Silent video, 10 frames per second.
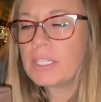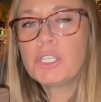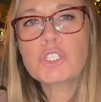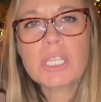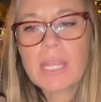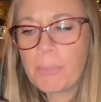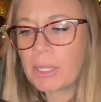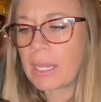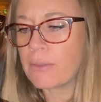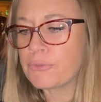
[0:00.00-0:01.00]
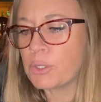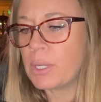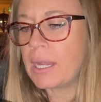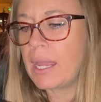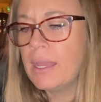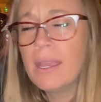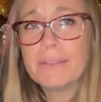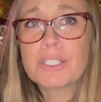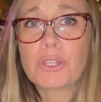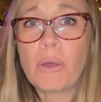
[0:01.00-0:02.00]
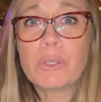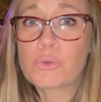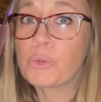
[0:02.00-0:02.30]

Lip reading: Usually they put like a fruit in it. This stall was